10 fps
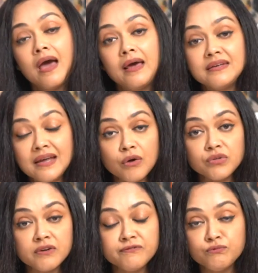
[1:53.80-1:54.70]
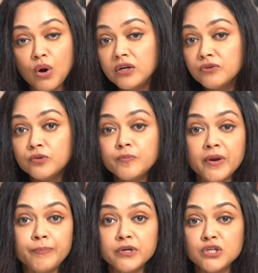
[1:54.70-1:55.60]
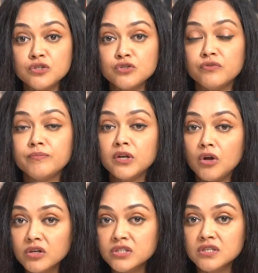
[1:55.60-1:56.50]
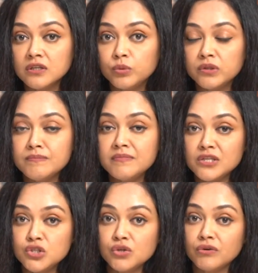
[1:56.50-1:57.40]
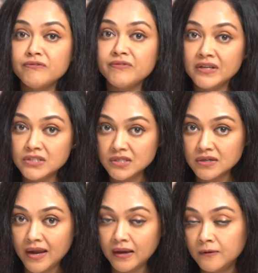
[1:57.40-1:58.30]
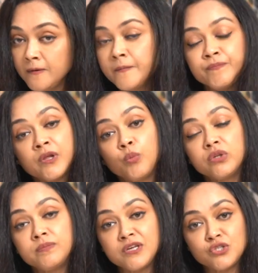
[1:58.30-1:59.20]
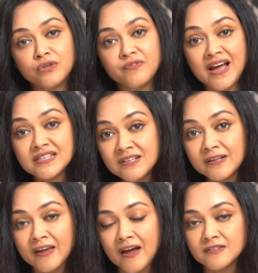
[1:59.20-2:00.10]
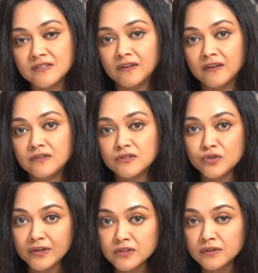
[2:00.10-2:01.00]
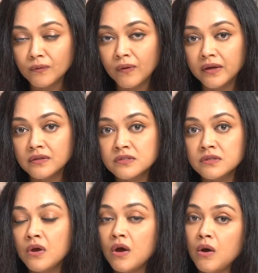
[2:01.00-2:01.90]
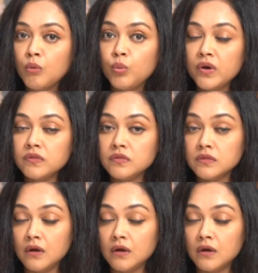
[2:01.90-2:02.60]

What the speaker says: And now there are wonderful preparations of minoxidil with mixture of finasteride, with mixture of azelaic acid, tretinoins, with